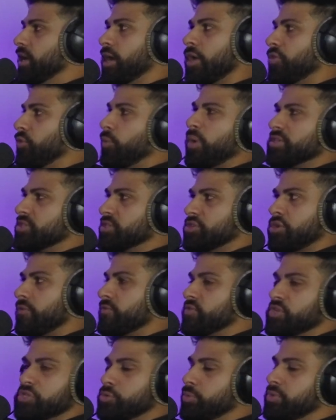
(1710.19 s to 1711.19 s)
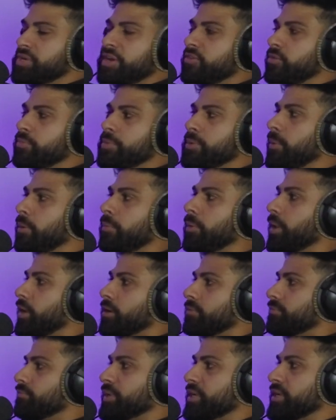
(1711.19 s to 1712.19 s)
Otherwise, this conversation would never be
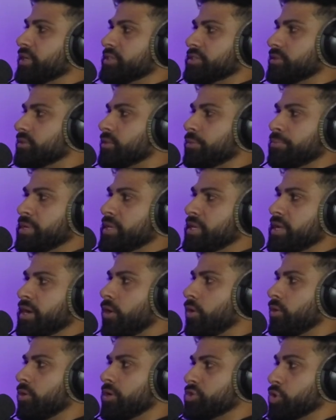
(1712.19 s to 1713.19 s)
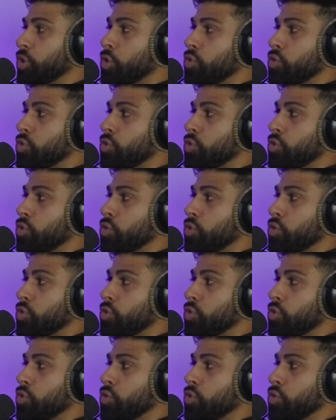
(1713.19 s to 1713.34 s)
public because the media is